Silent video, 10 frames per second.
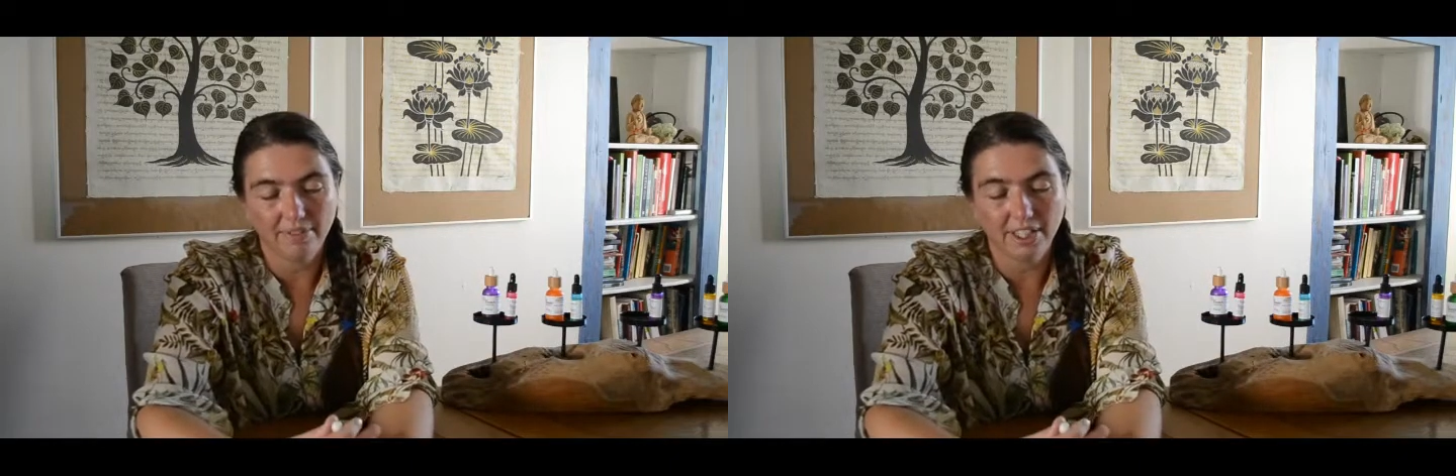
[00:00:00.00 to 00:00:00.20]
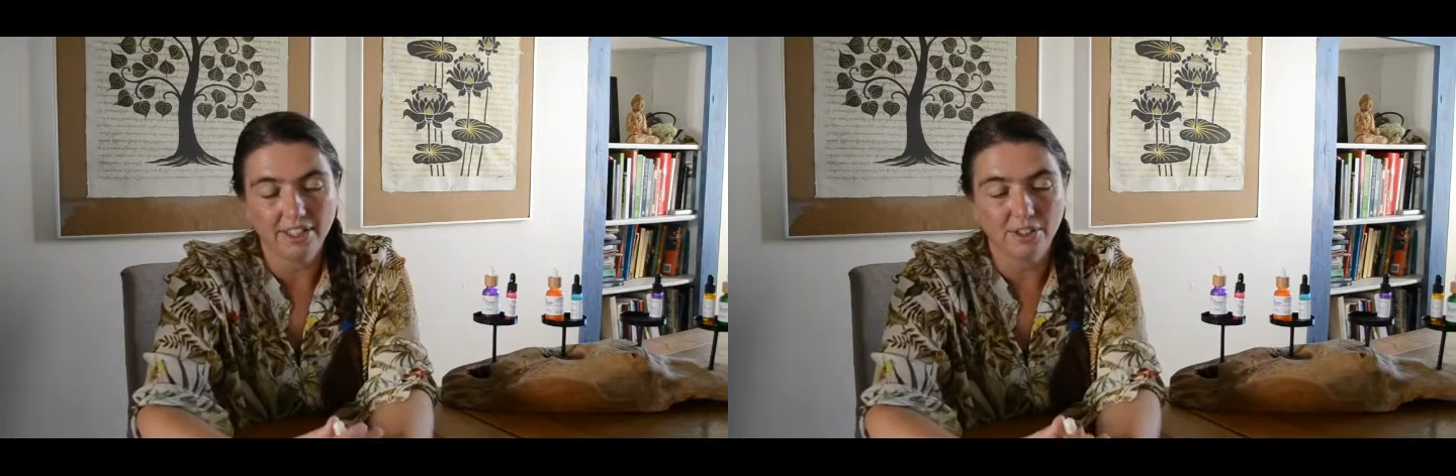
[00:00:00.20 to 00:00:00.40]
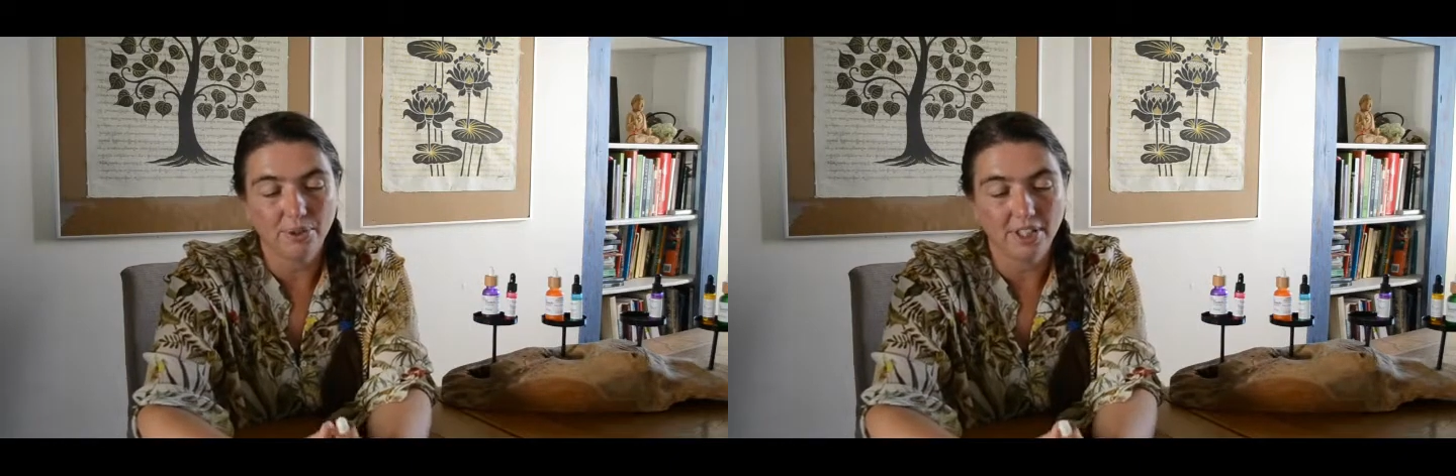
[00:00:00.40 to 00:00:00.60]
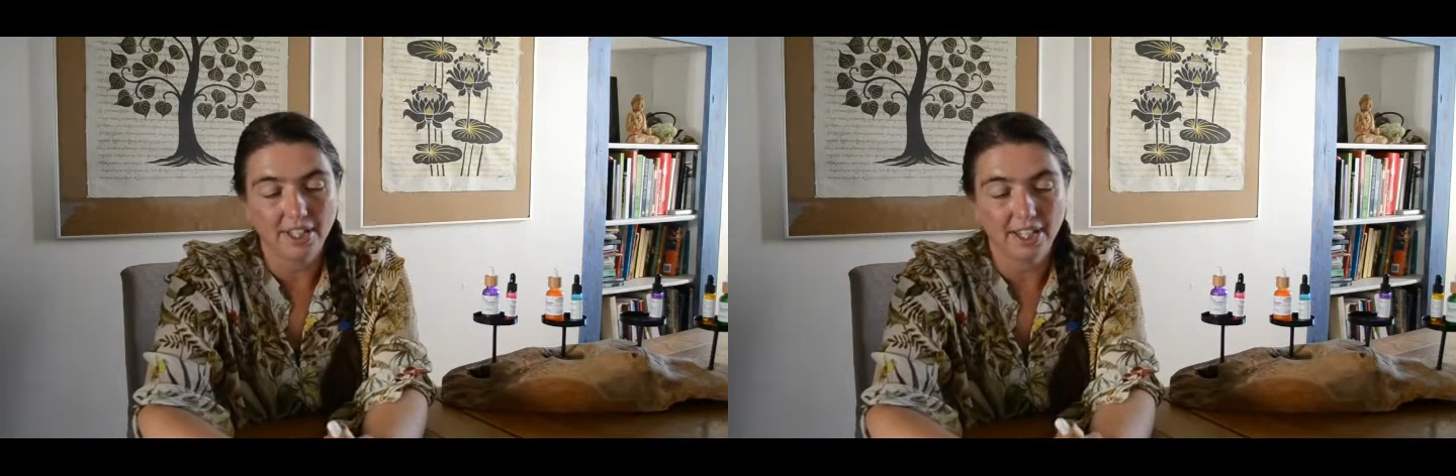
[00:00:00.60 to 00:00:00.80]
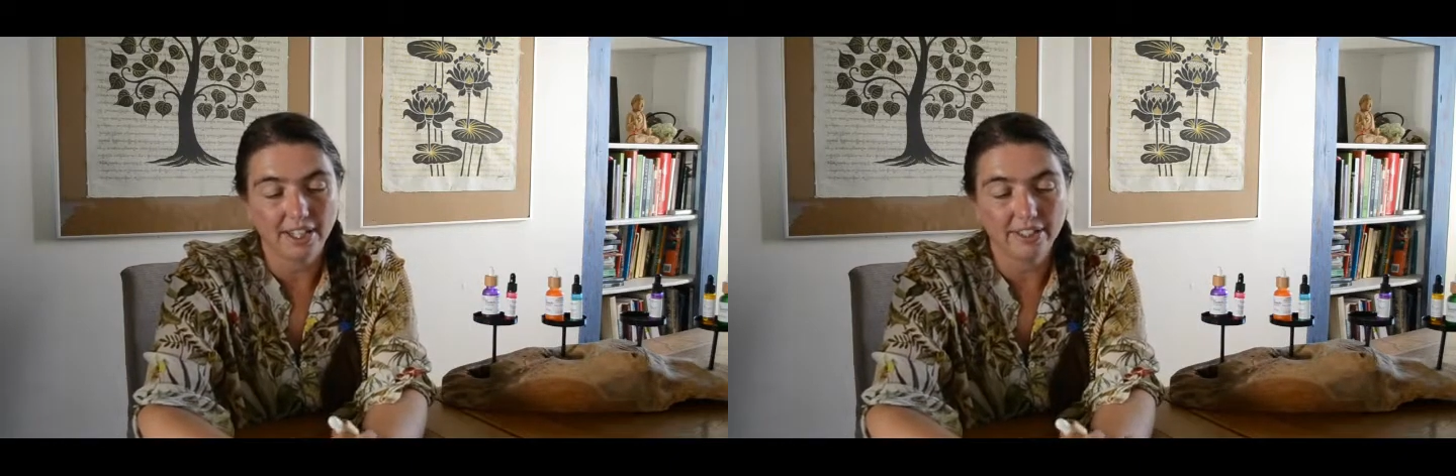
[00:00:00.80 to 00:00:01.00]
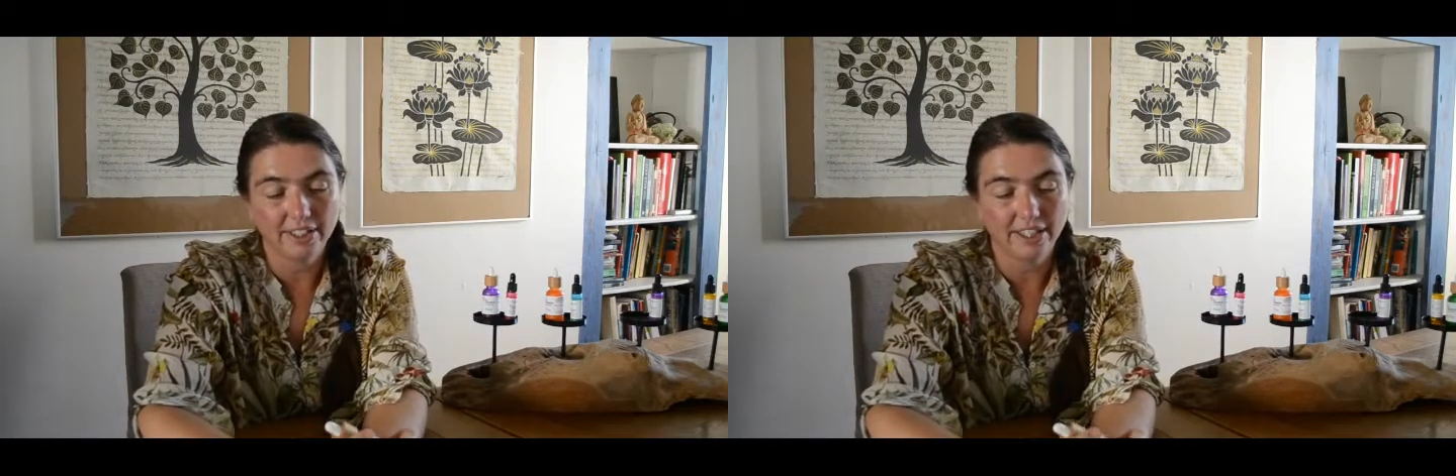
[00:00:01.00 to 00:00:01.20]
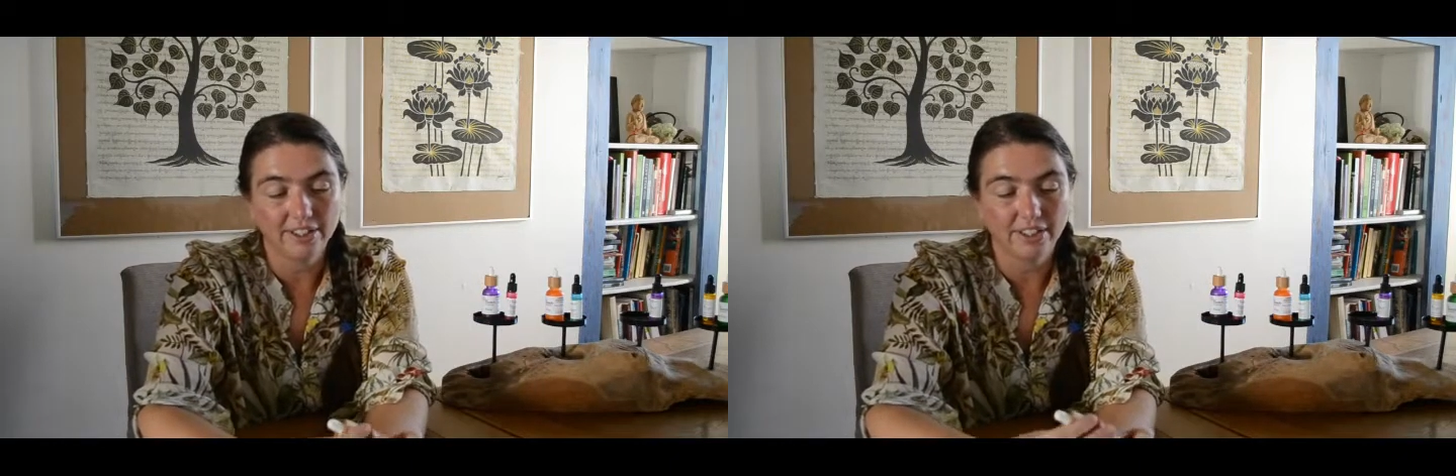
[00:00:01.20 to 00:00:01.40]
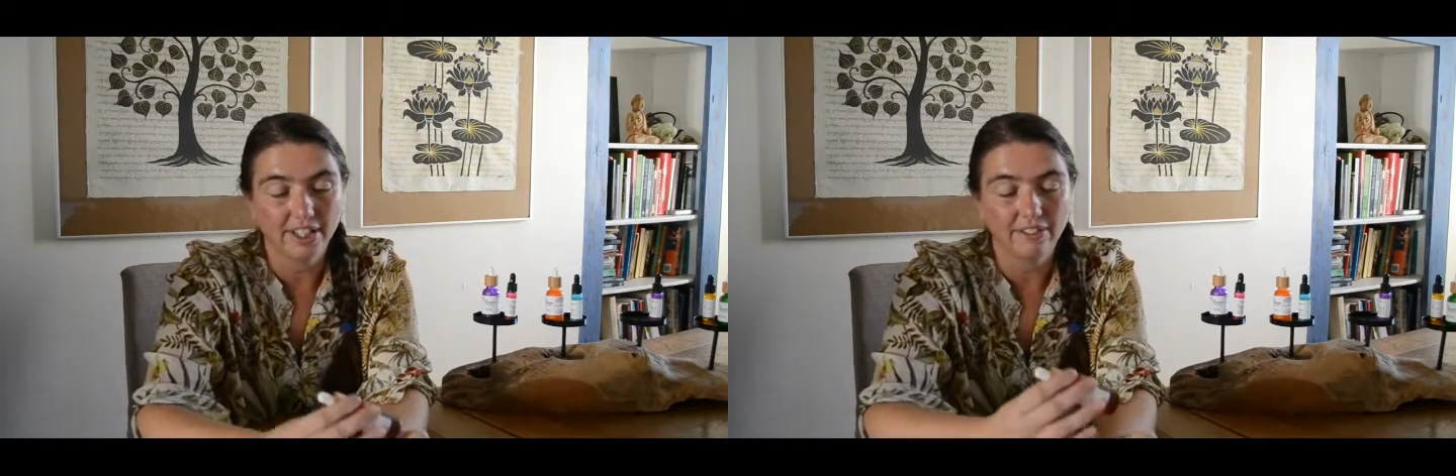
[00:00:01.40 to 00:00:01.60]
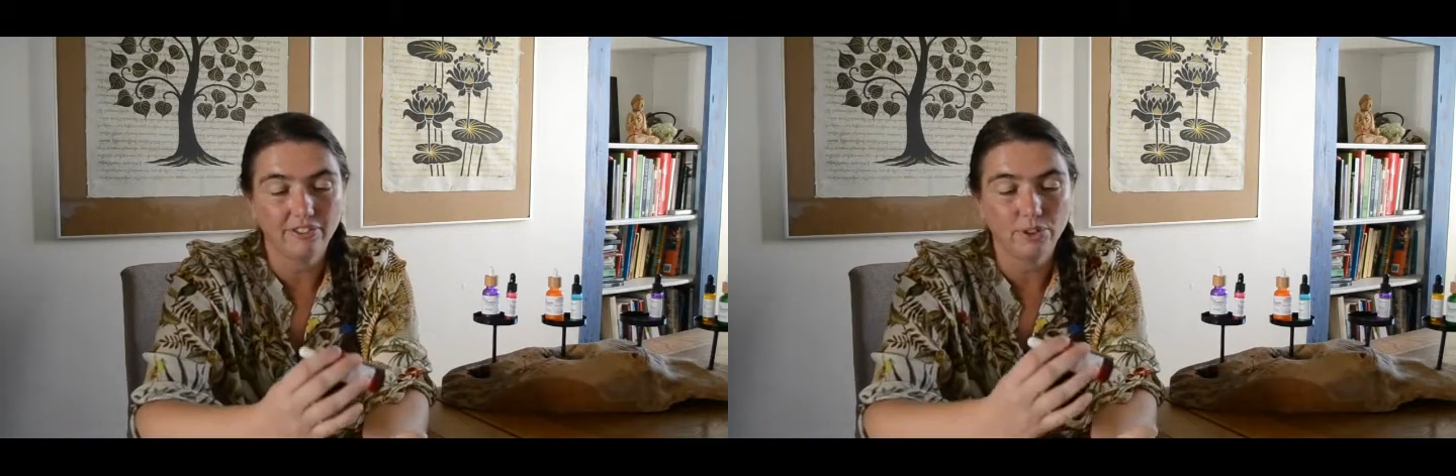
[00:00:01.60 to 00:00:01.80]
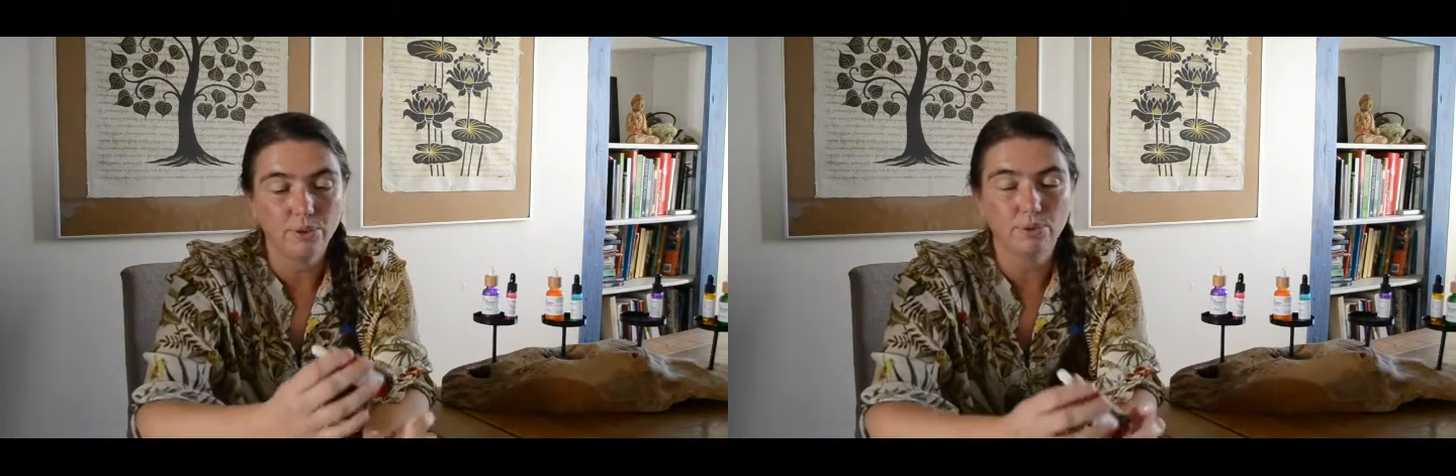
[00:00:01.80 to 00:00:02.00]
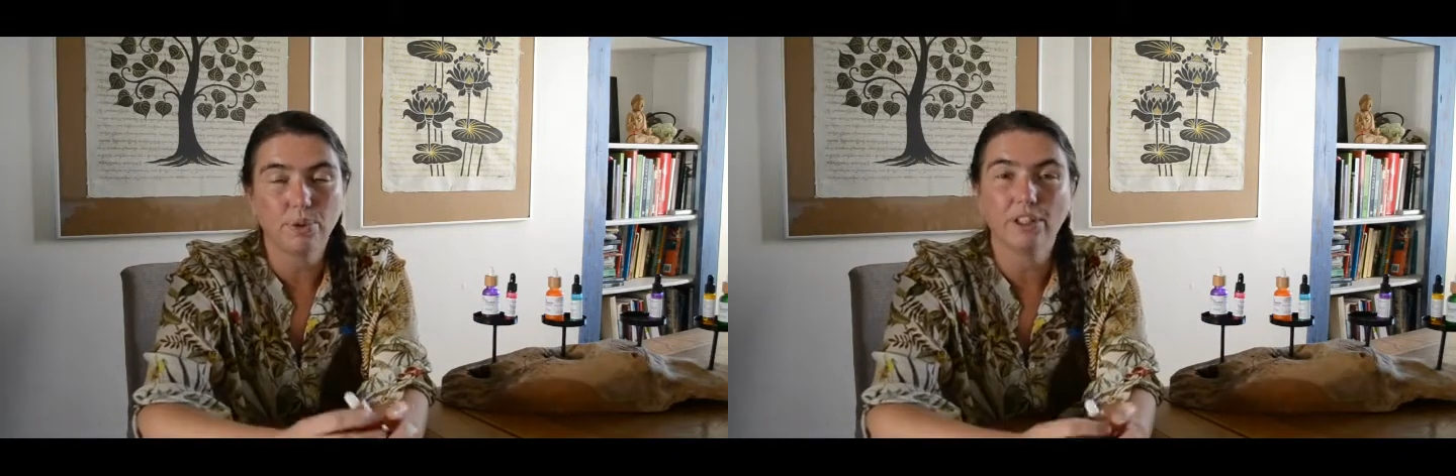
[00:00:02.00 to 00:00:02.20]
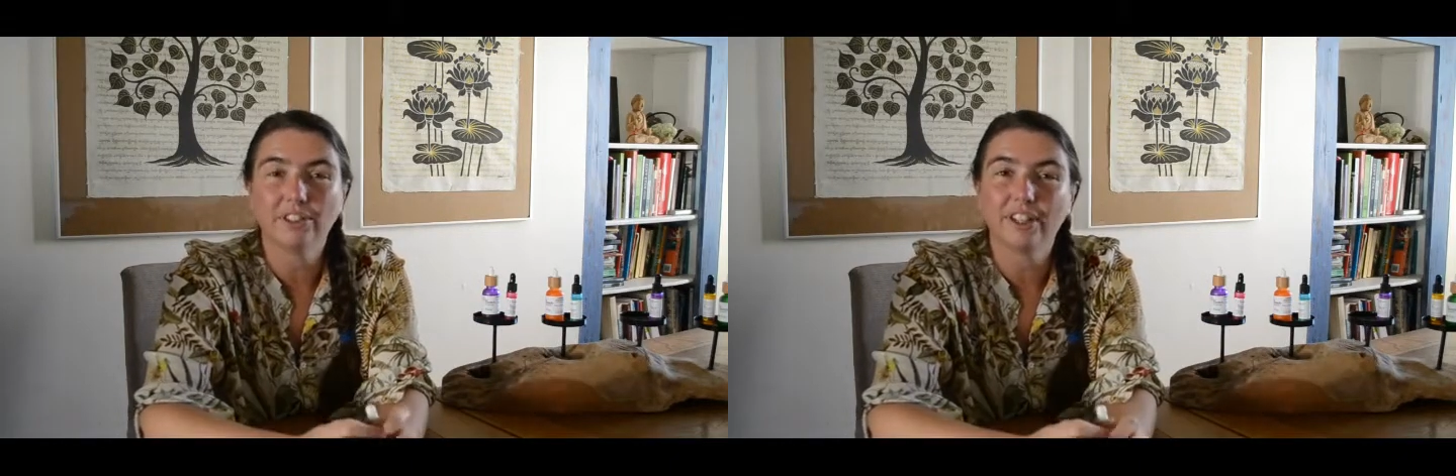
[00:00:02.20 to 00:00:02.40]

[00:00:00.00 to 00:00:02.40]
so here there's the infused water